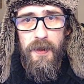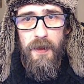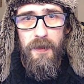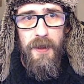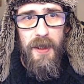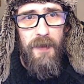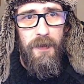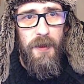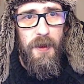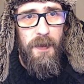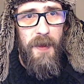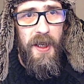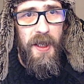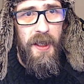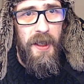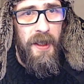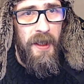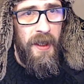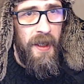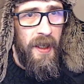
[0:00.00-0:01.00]
those levels
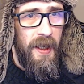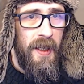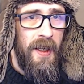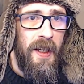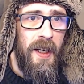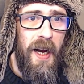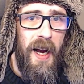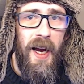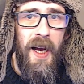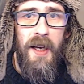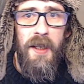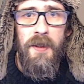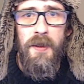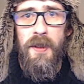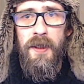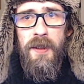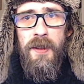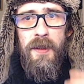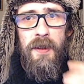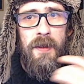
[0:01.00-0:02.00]
make. And
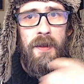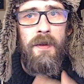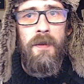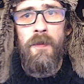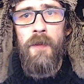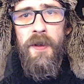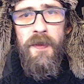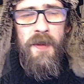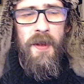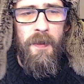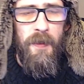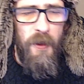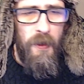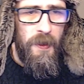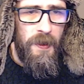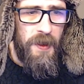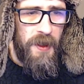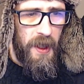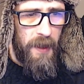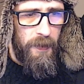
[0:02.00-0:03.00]
one of the
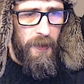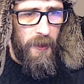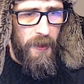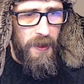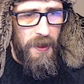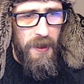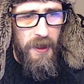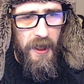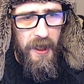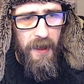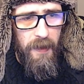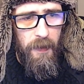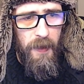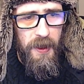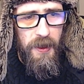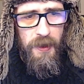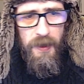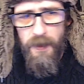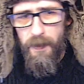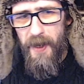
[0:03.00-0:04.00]
important tick boxes here,
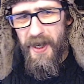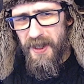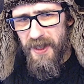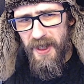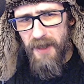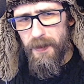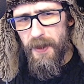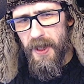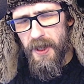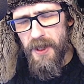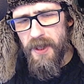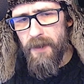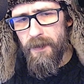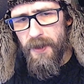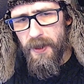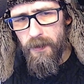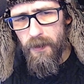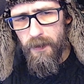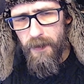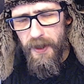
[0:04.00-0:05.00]
which the main DPS number
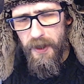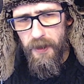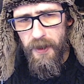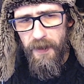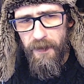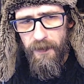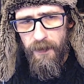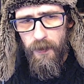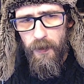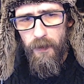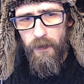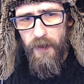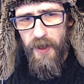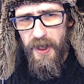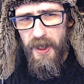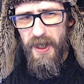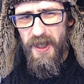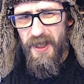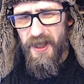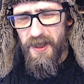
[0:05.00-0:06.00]
you want to be looking for
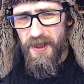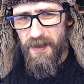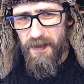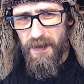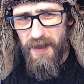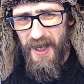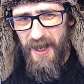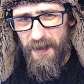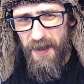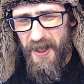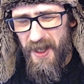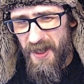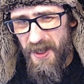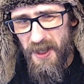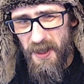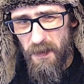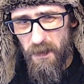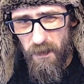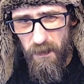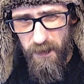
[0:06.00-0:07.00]
really is down here.
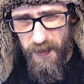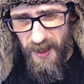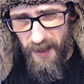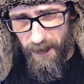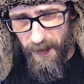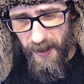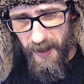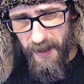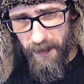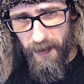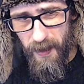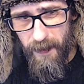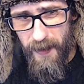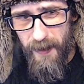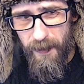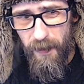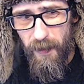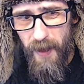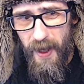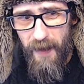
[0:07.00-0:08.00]
This is typically where
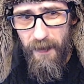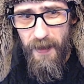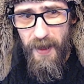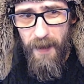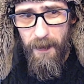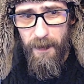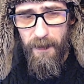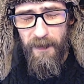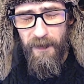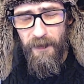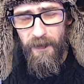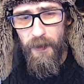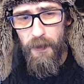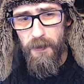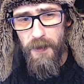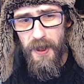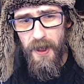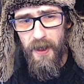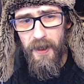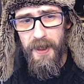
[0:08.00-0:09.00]
people will have their
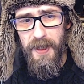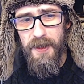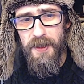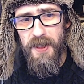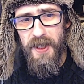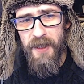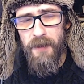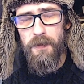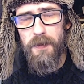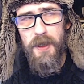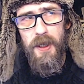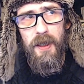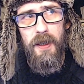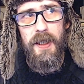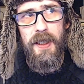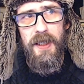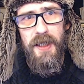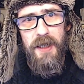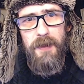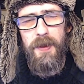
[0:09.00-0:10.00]
full target, single
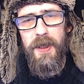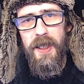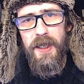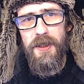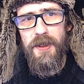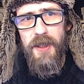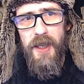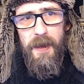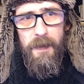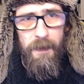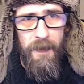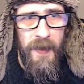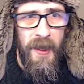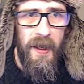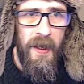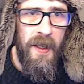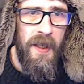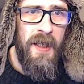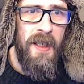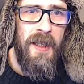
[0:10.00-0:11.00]
target DPS set.
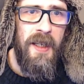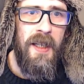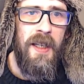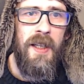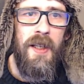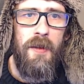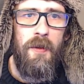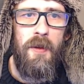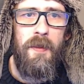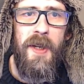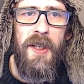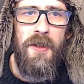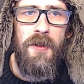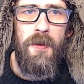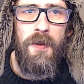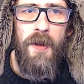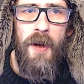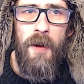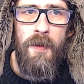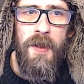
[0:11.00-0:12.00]
You want to make
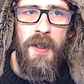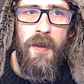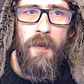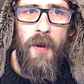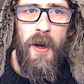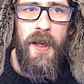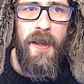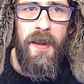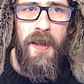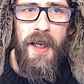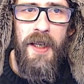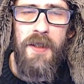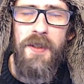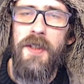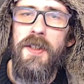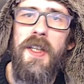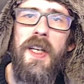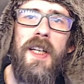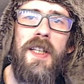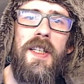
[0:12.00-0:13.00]
sure that only the right things are
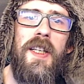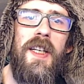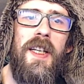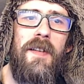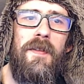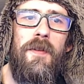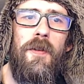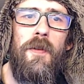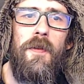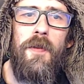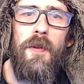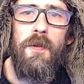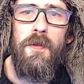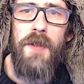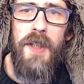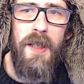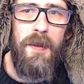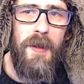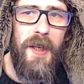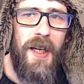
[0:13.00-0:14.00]
ticked here for full
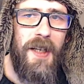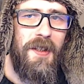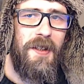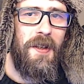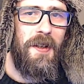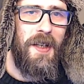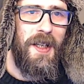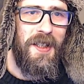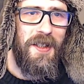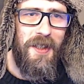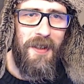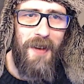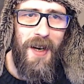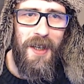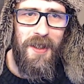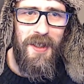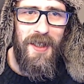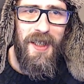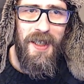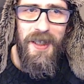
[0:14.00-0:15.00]
DPS, the things that are
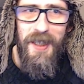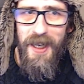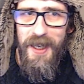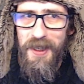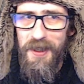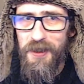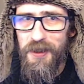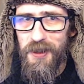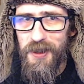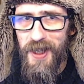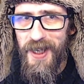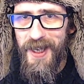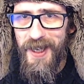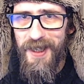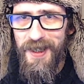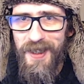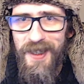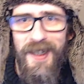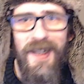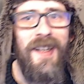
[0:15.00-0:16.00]
actually engaged
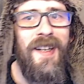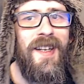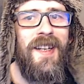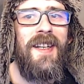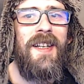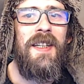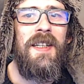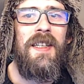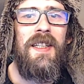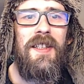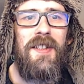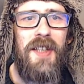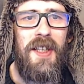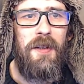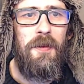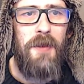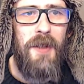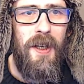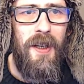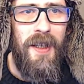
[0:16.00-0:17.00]
in
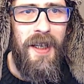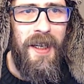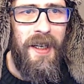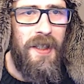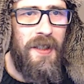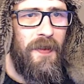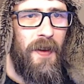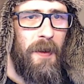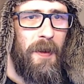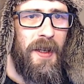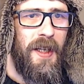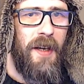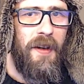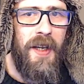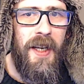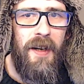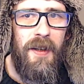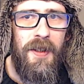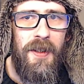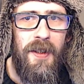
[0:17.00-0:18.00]
single target. Because if I went down
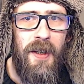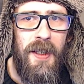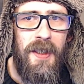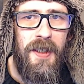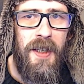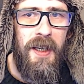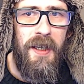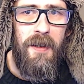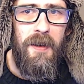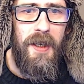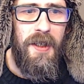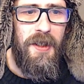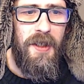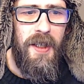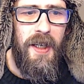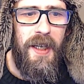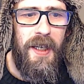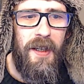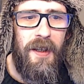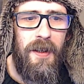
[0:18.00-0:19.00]
here and started saying, oh, actually,
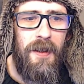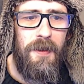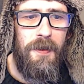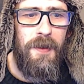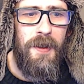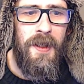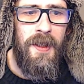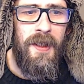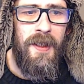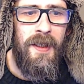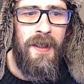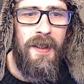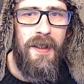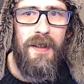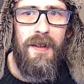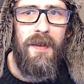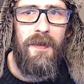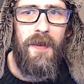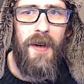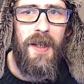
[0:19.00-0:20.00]
yeah, include...
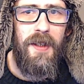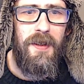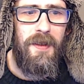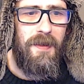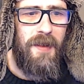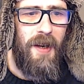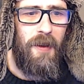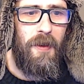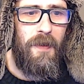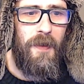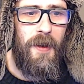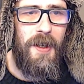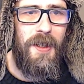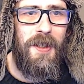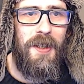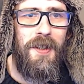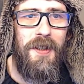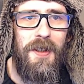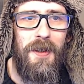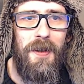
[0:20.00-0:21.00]
In fact, Herald
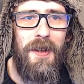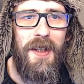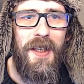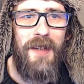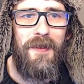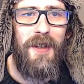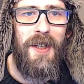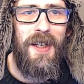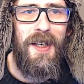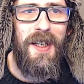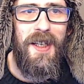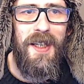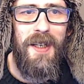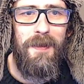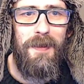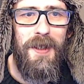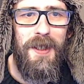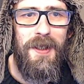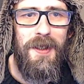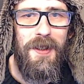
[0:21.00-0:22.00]
Advice doesn't do anything if I click
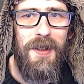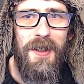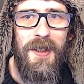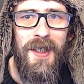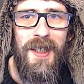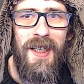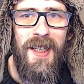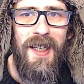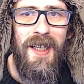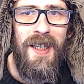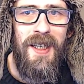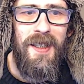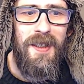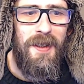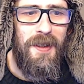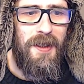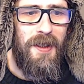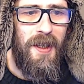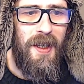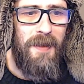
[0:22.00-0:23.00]
it, because
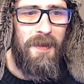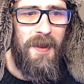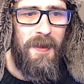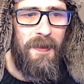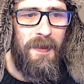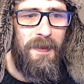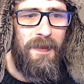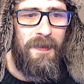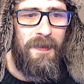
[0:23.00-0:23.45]
at times...